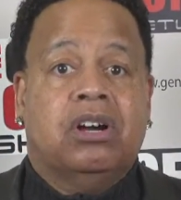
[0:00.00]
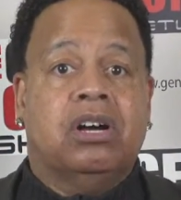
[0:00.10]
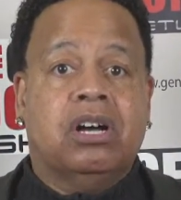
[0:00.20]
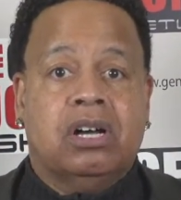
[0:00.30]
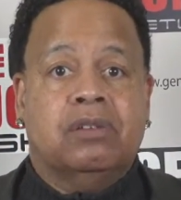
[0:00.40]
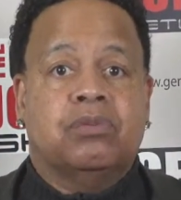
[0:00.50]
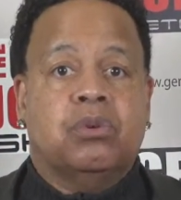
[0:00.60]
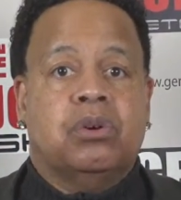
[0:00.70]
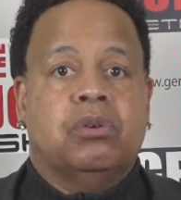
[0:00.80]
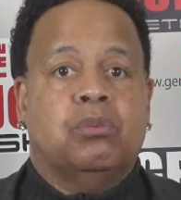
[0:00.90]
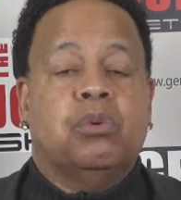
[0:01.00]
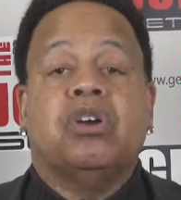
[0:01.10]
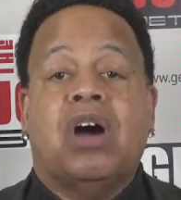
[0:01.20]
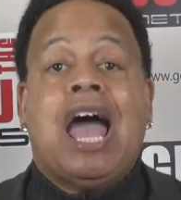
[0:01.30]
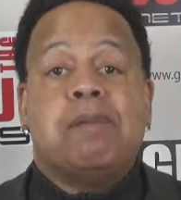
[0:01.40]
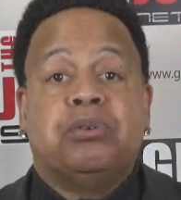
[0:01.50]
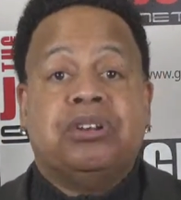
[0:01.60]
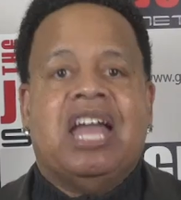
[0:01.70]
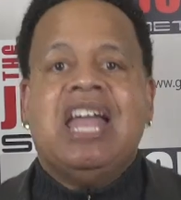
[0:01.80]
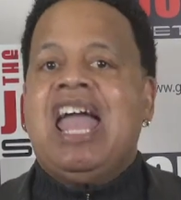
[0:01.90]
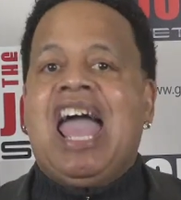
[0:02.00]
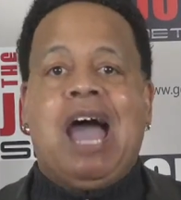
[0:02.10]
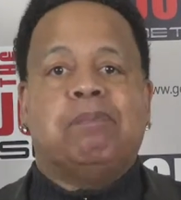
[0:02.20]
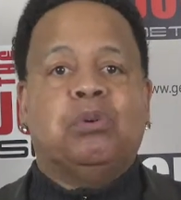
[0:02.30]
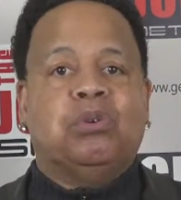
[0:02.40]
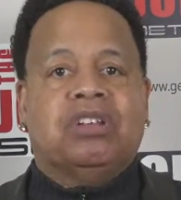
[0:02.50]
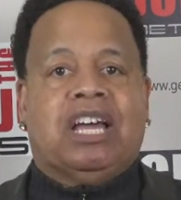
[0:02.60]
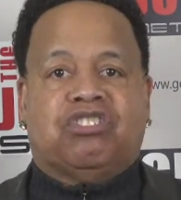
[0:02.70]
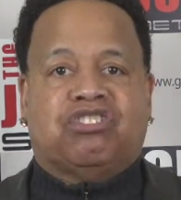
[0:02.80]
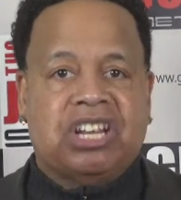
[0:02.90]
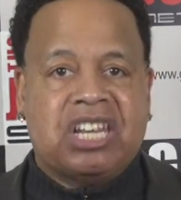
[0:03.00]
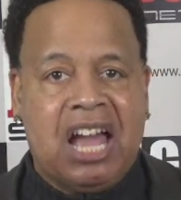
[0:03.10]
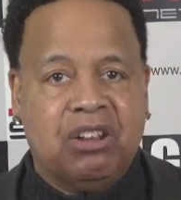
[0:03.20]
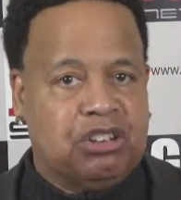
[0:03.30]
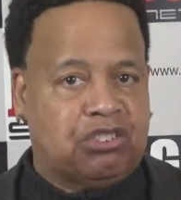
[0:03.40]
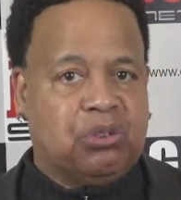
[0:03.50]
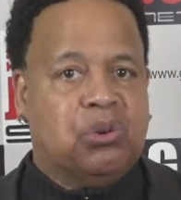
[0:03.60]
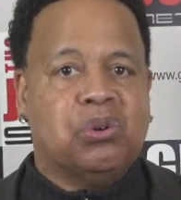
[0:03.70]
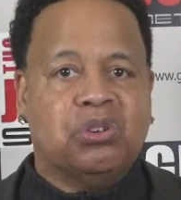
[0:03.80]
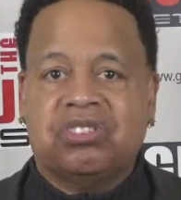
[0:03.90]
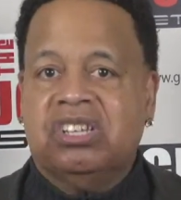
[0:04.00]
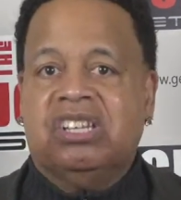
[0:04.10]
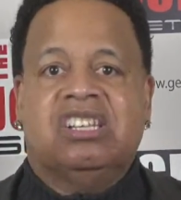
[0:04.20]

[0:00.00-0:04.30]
Apple did. Apple shut down their stores.